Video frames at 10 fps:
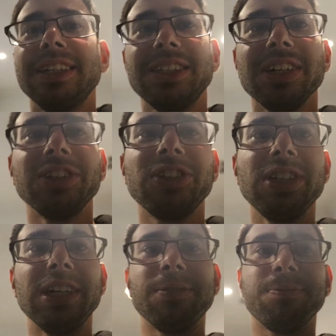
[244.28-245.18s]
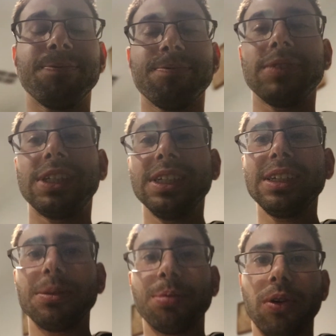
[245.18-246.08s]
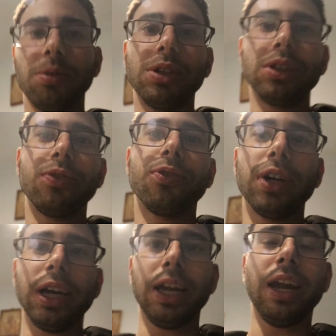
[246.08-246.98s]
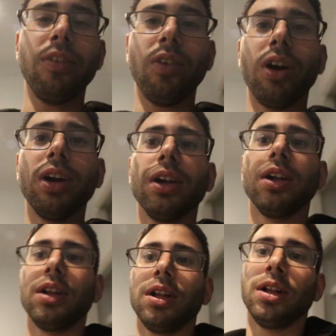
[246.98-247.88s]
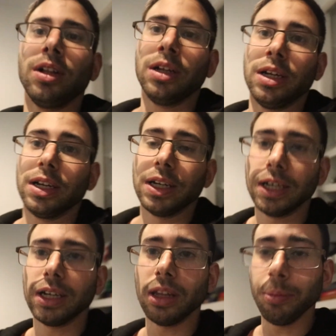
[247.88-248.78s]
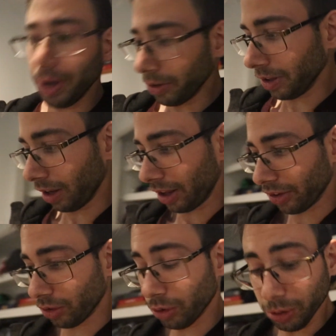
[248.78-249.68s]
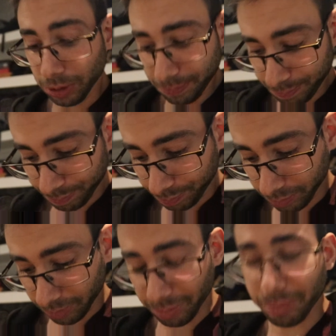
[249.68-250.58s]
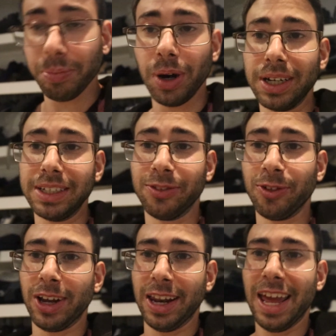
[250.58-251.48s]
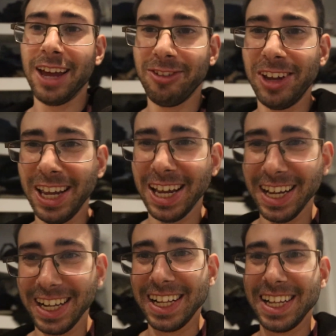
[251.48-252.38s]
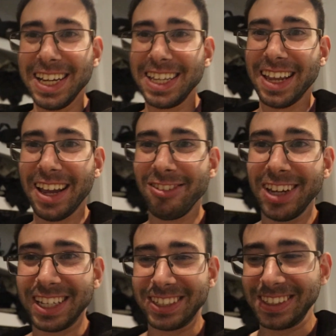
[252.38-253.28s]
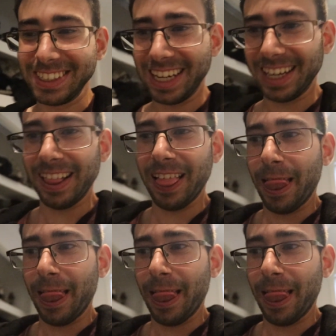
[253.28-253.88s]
It's so shit. See, that's the problem with this freaking camera. The battery lasts good, but it's freaking heavy. It's heavy as shit.